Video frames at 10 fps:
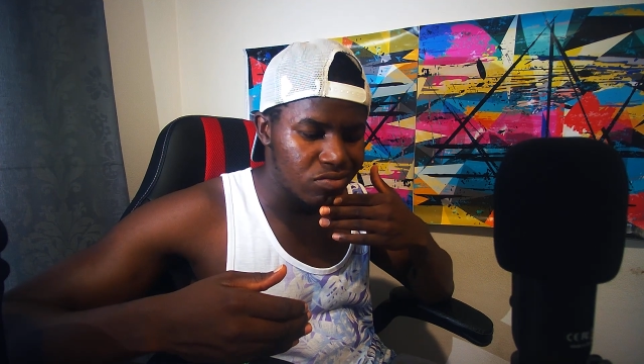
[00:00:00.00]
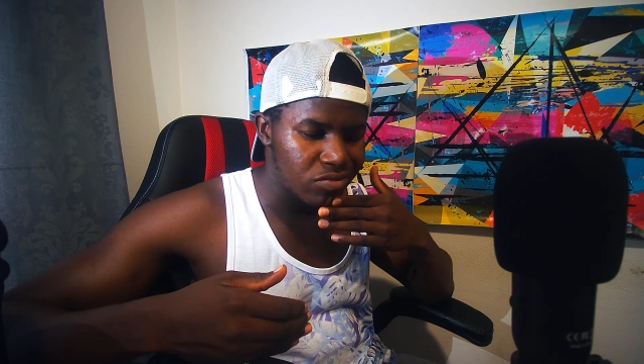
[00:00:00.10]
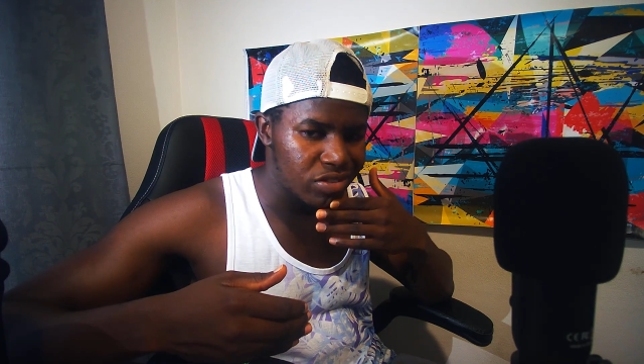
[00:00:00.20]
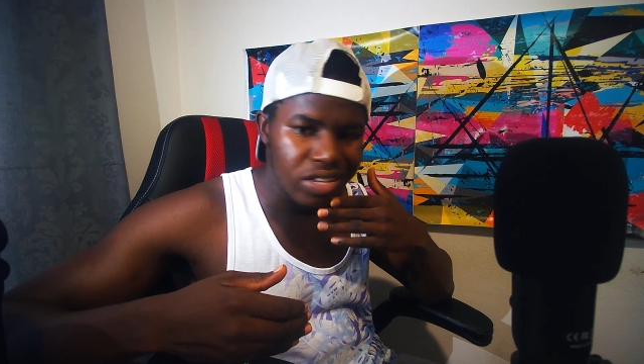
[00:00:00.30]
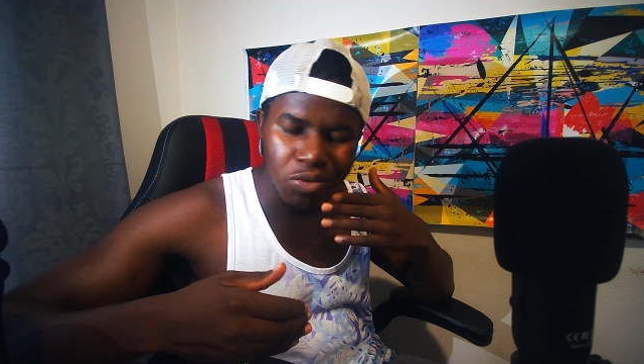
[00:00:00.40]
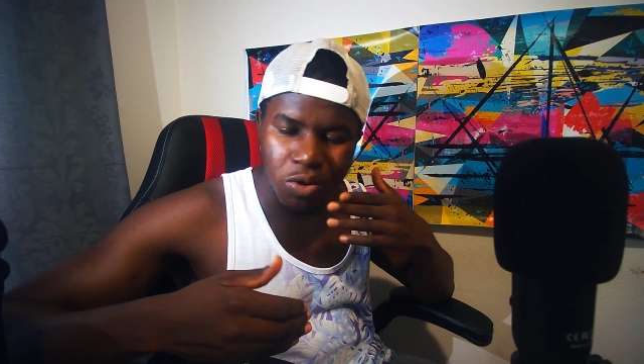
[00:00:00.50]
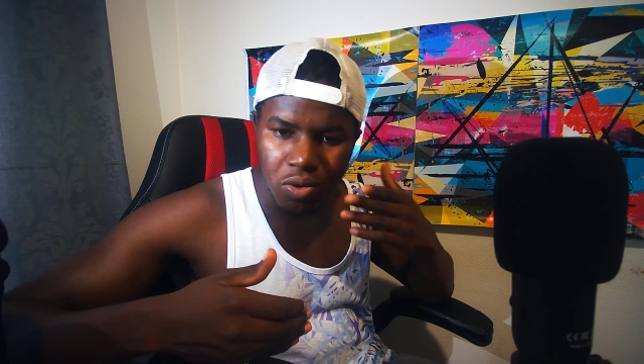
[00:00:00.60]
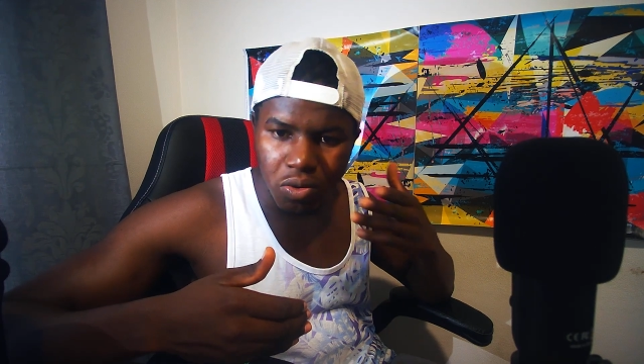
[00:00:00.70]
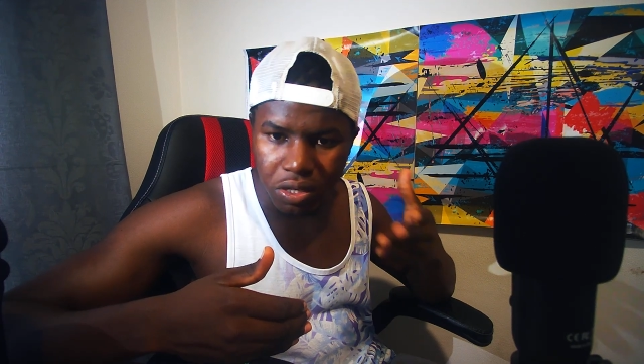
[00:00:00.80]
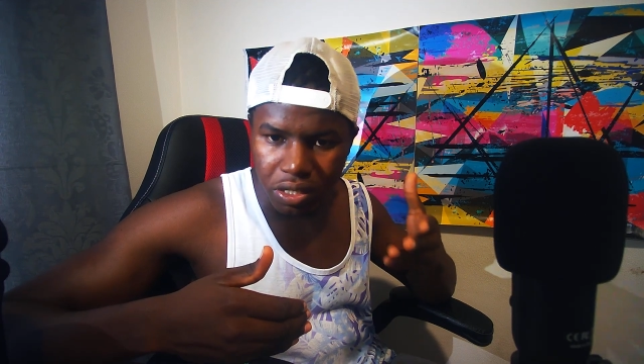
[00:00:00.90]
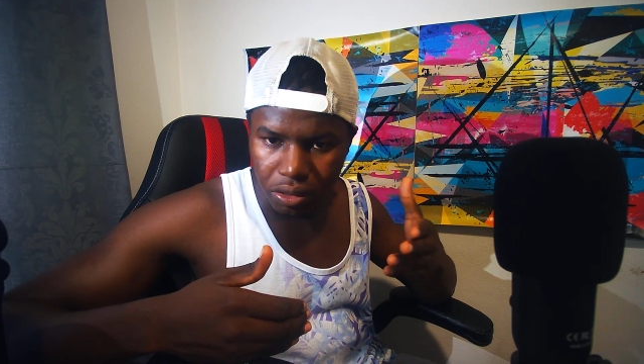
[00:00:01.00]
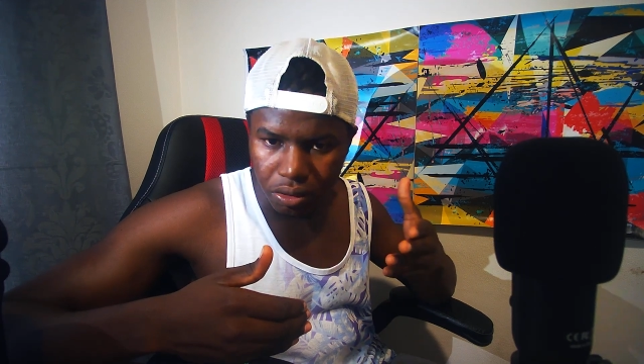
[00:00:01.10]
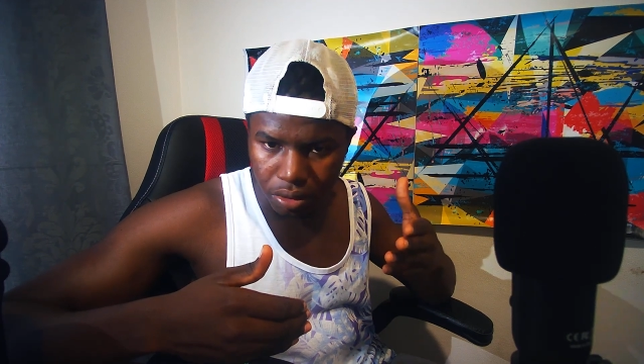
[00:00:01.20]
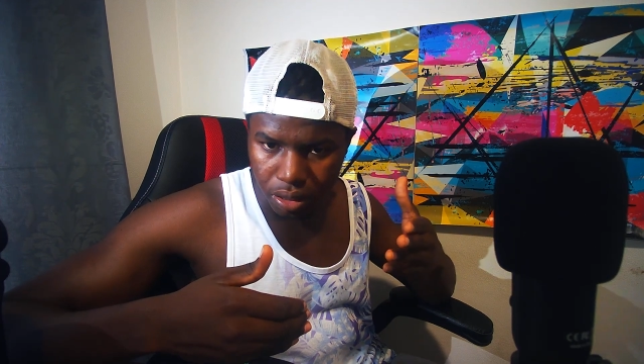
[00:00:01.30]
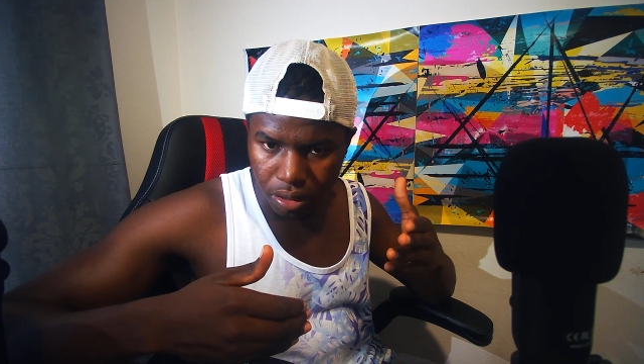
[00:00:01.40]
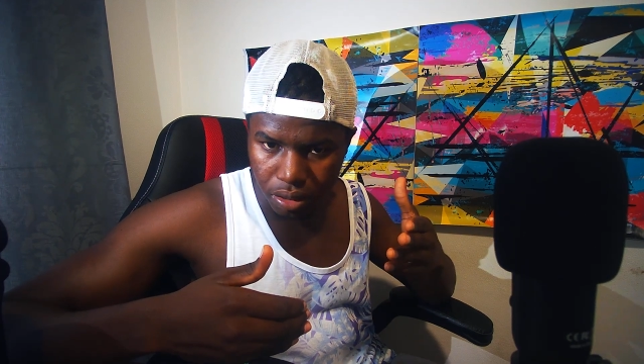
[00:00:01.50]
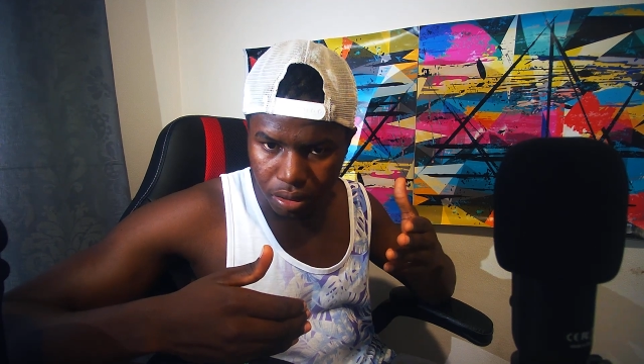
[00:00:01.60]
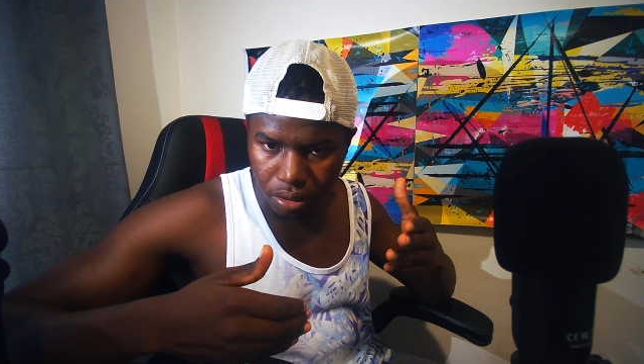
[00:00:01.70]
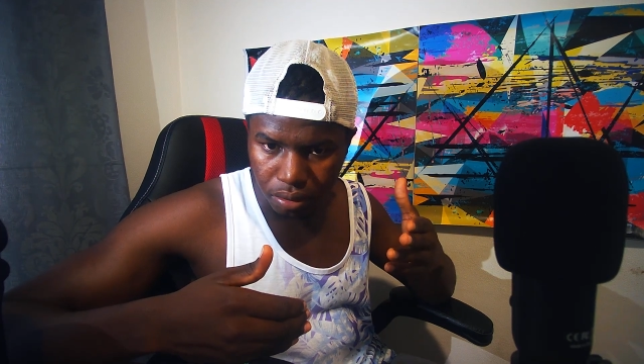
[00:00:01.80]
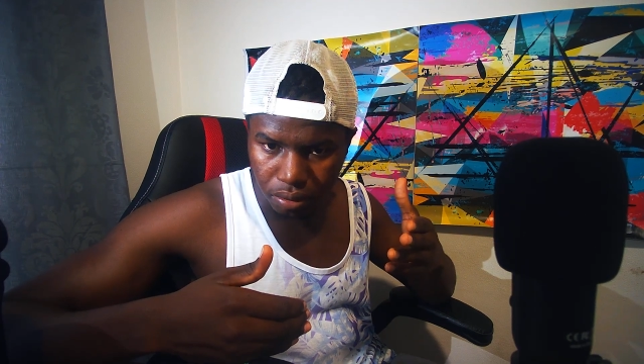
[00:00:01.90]
we're always into them.
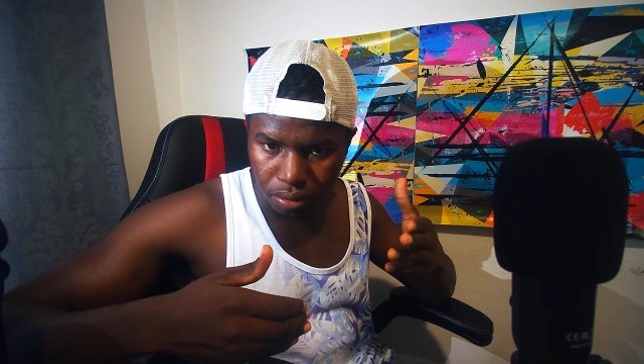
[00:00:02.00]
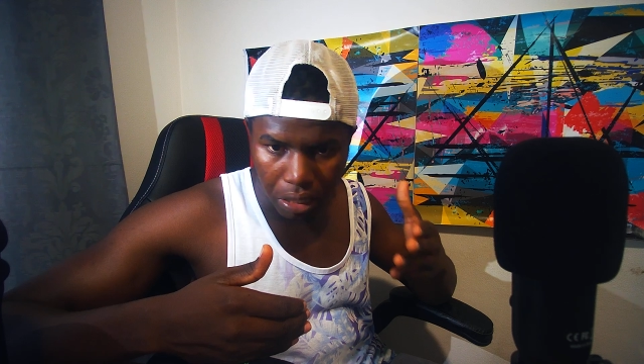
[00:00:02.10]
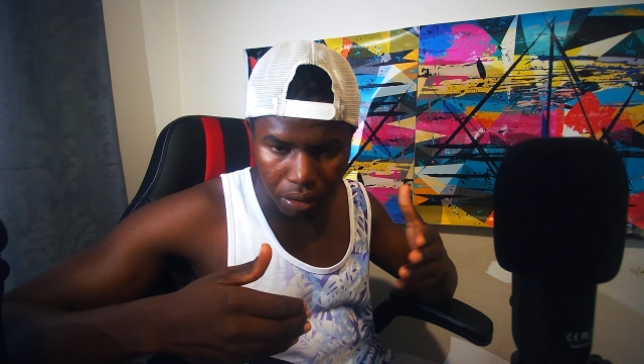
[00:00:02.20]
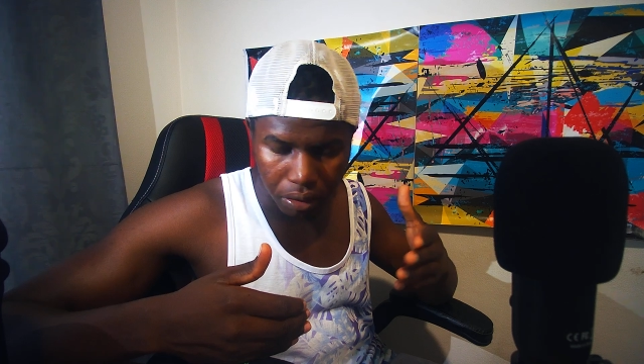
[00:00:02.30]
We're like,